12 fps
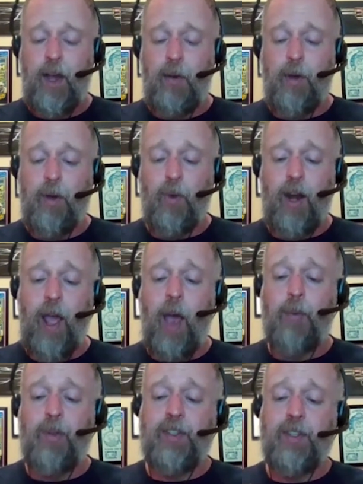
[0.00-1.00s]
And what
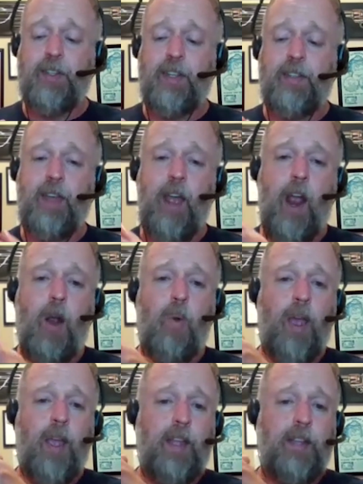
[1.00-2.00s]
happens is as the
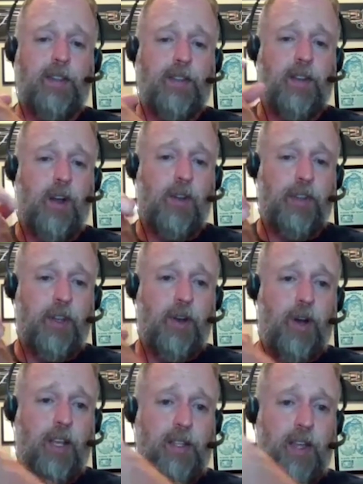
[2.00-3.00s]
airway gets assaulted,
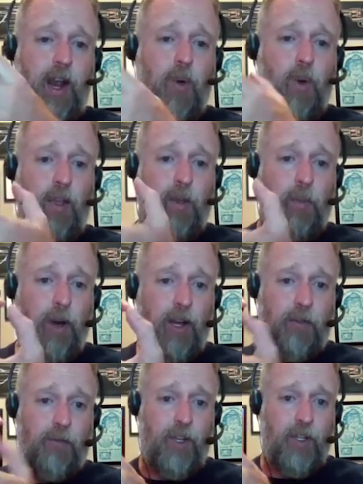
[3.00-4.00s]
or as the
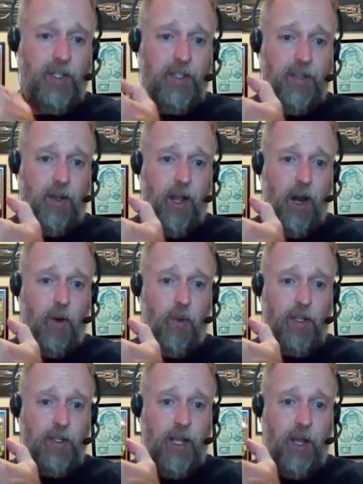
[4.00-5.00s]
body feels as the
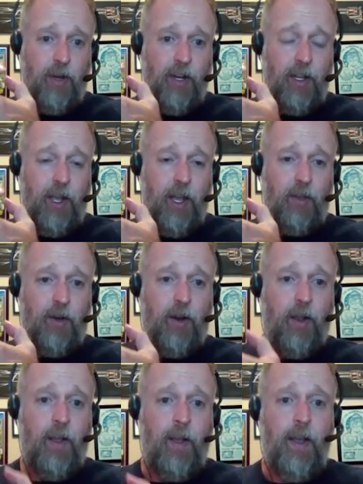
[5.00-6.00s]
airway is coming together,
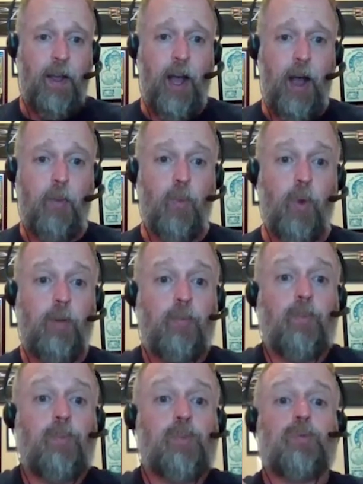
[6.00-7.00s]
we
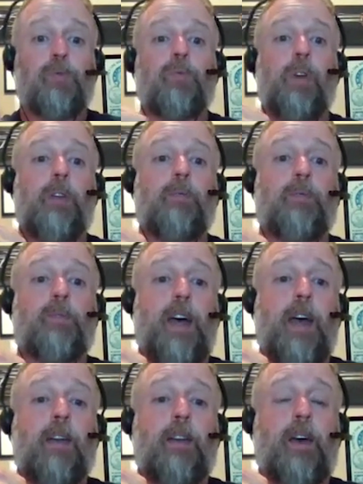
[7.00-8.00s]

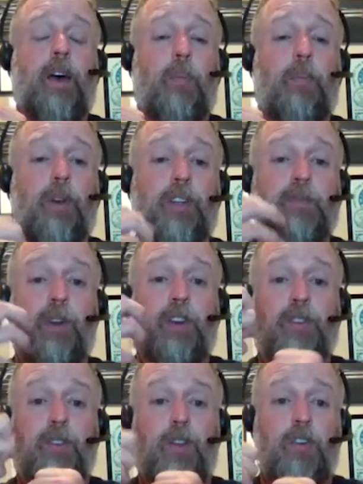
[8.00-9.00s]
tighten up, and
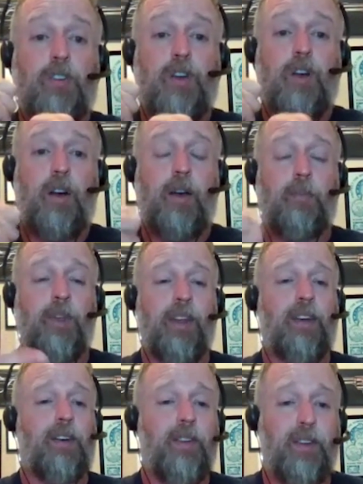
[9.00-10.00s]
especially our jaw. I mean,
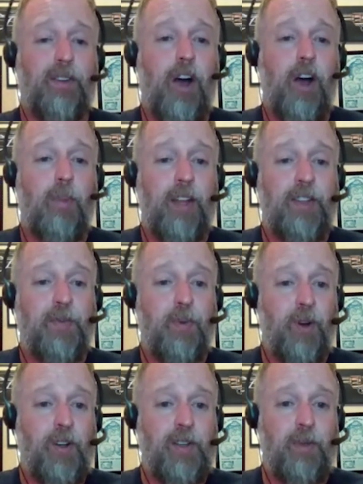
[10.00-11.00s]
hell, in combat
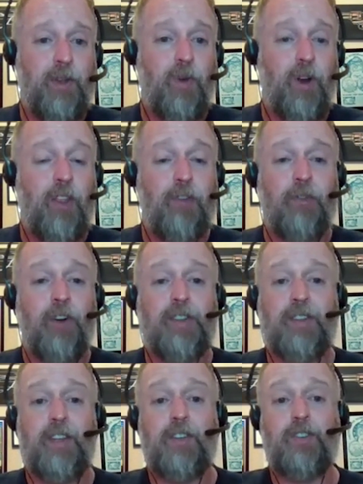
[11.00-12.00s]
sports, I mean, one of the
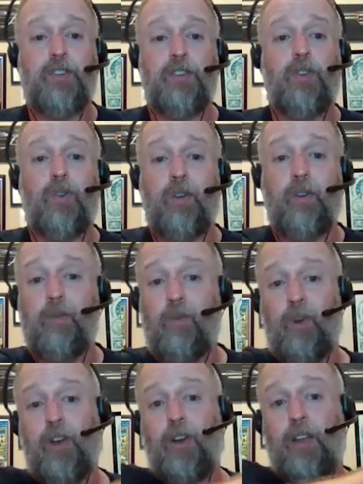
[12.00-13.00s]
first things you do
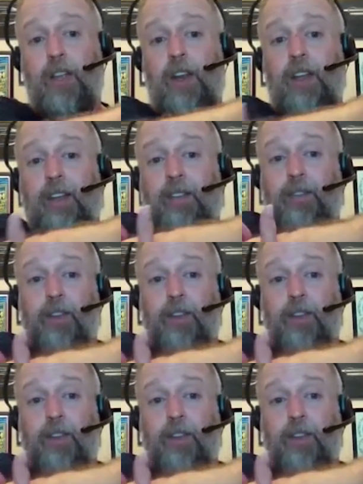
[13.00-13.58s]
when you're getting